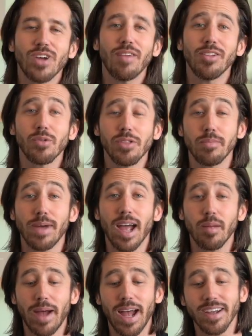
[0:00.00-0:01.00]
traveling with a
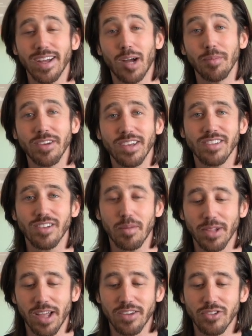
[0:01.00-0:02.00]
backpack, a helmet takes
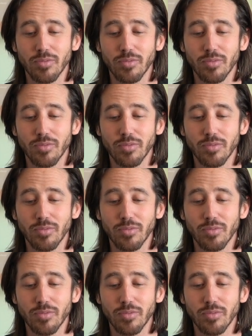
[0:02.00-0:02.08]
up a lot of